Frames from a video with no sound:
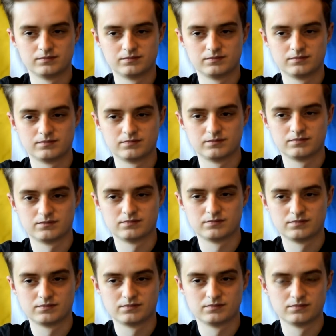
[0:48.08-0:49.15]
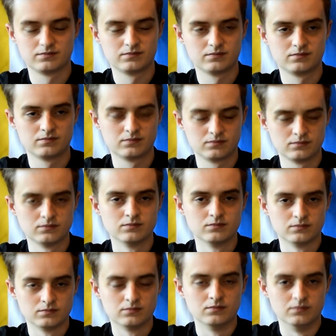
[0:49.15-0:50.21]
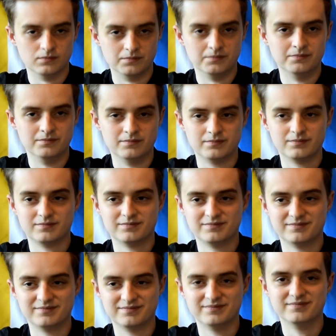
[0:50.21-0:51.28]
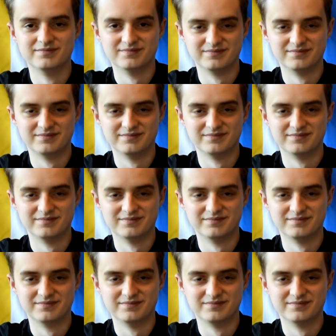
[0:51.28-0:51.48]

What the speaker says: This person isn't speaking.